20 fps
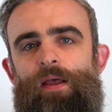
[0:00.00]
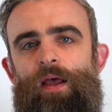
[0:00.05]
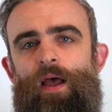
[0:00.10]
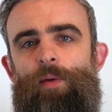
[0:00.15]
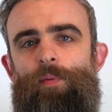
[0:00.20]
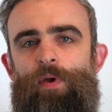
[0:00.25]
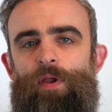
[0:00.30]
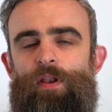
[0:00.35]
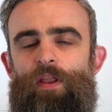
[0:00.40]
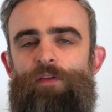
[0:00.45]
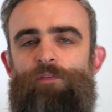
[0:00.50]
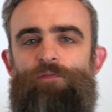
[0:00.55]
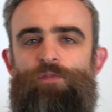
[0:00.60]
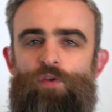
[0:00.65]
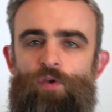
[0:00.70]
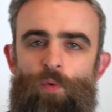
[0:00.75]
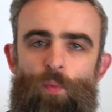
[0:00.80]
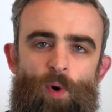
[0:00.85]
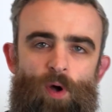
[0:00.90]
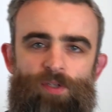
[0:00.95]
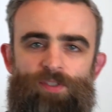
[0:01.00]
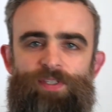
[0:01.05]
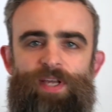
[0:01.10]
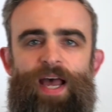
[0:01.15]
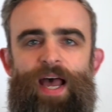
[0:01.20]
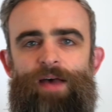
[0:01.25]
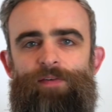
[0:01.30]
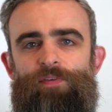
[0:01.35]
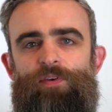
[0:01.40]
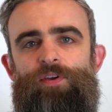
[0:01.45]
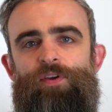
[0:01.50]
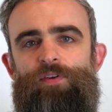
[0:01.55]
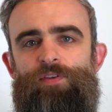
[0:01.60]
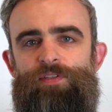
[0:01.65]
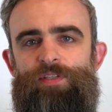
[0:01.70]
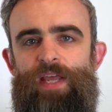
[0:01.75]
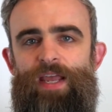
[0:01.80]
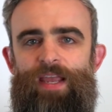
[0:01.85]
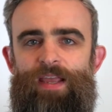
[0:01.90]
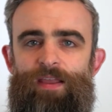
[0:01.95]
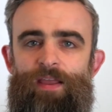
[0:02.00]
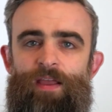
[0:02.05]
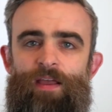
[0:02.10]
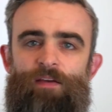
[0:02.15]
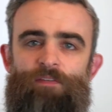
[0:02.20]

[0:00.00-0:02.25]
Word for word: about if you want to have a good day,